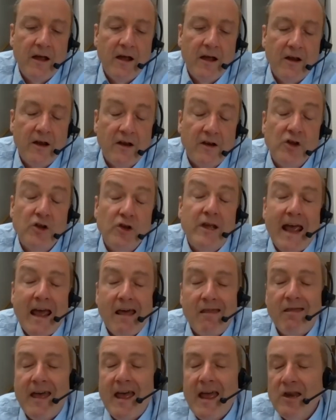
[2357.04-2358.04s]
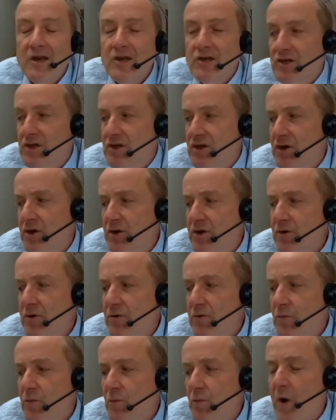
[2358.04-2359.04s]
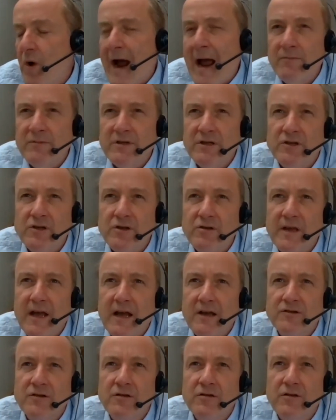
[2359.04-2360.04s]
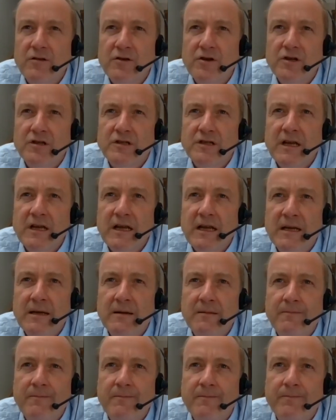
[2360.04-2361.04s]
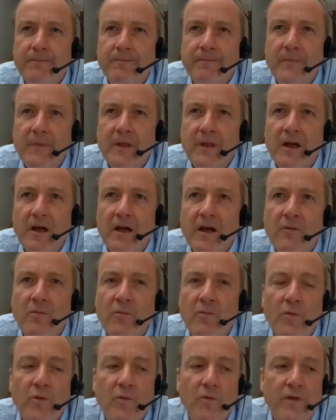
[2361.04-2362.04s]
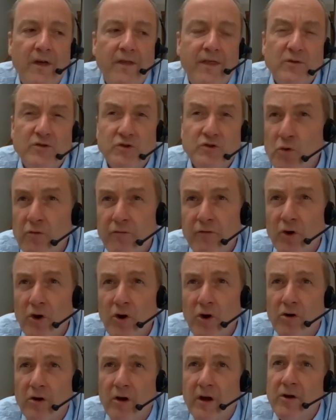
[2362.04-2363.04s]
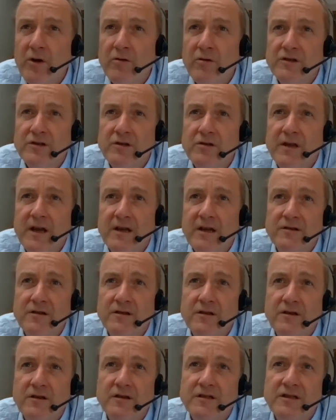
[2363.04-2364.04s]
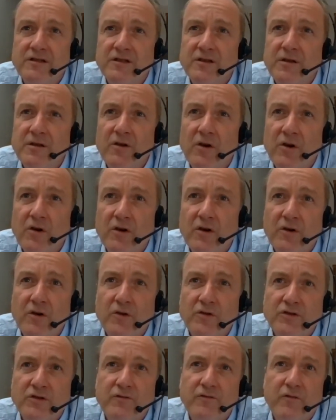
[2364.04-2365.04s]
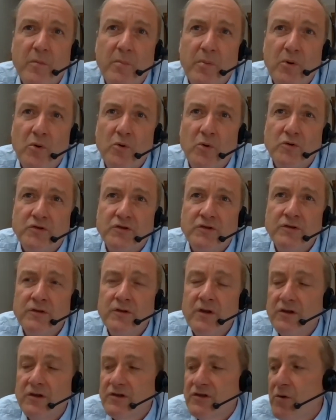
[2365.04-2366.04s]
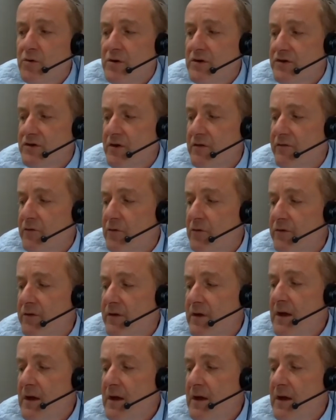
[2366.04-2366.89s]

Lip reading: You get then to what happened in 2013, and there was an awful lot going on in 2013. So there are lots of reports and so on and so forth.